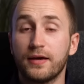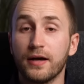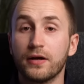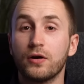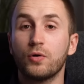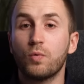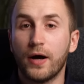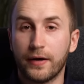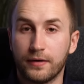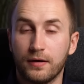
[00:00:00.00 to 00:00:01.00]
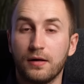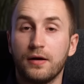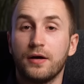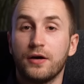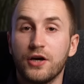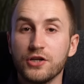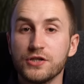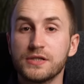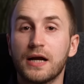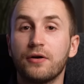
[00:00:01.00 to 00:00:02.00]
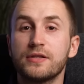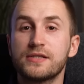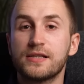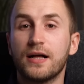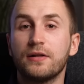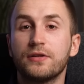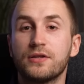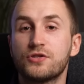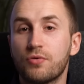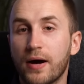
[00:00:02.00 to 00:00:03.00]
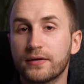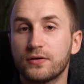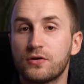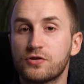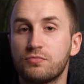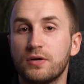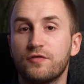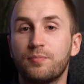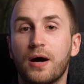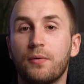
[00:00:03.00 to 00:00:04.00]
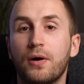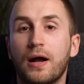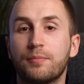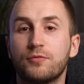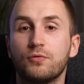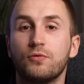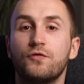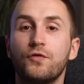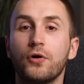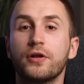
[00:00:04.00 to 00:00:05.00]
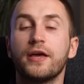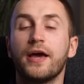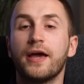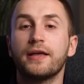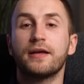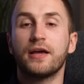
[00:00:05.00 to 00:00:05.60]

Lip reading: Category 1. Hitches are installed in tractors with power up to 48